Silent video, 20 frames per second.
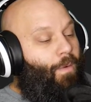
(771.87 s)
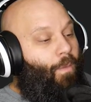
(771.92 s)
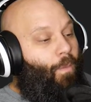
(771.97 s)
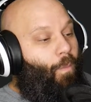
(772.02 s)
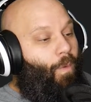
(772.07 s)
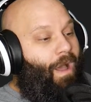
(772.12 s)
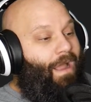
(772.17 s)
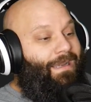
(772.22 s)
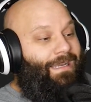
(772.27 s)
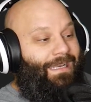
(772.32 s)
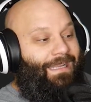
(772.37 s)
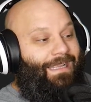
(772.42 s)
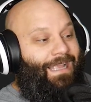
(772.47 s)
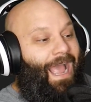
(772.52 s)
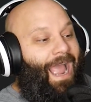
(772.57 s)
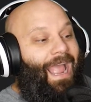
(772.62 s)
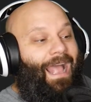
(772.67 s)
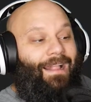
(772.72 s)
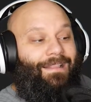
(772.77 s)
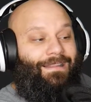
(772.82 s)
Wanting
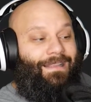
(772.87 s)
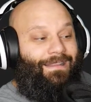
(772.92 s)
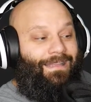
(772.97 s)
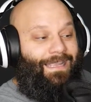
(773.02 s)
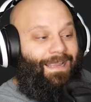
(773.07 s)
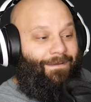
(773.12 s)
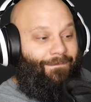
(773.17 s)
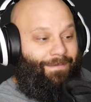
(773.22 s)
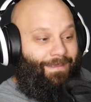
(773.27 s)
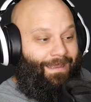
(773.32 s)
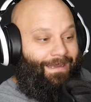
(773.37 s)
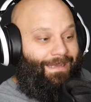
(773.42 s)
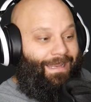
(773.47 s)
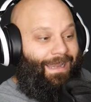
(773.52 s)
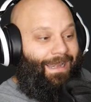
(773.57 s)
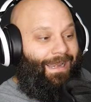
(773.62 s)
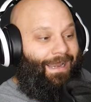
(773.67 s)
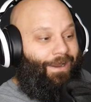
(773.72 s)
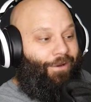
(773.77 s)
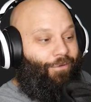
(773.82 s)
Kyle to leave, the
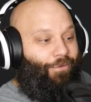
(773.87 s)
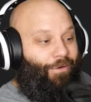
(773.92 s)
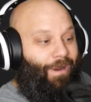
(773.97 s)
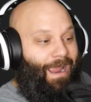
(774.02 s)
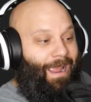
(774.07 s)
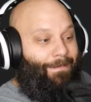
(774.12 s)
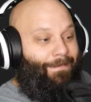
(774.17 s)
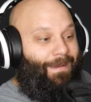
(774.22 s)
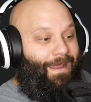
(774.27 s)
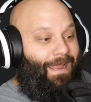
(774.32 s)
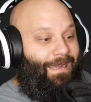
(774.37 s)
attendant grabbed